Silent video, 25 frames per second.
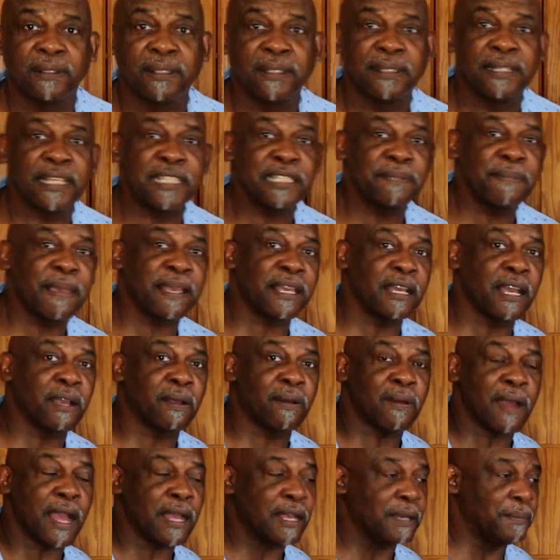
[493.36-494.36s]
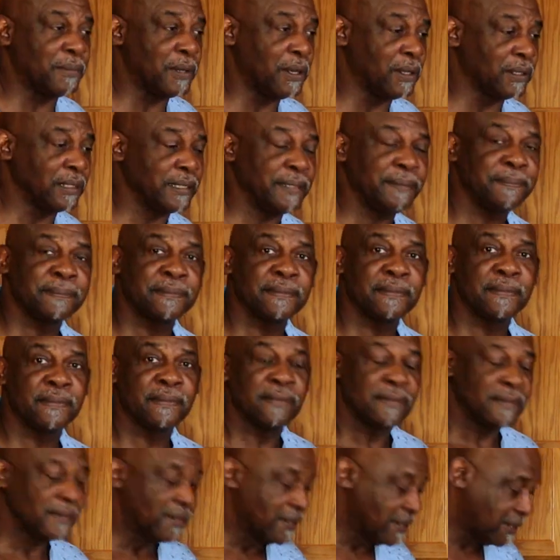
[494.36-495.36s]
Let's make our guacamole,
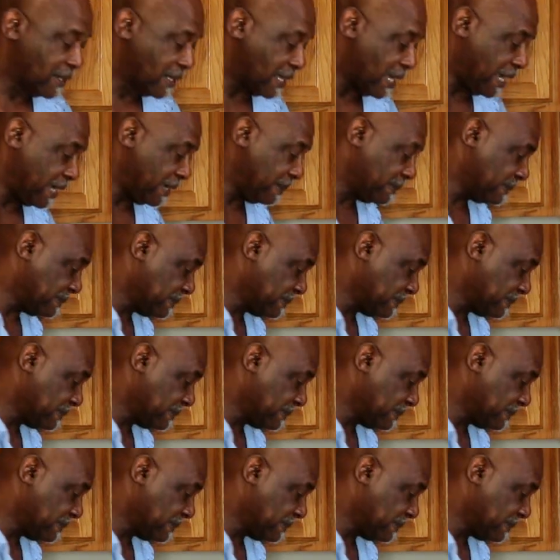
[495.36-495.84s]
okay?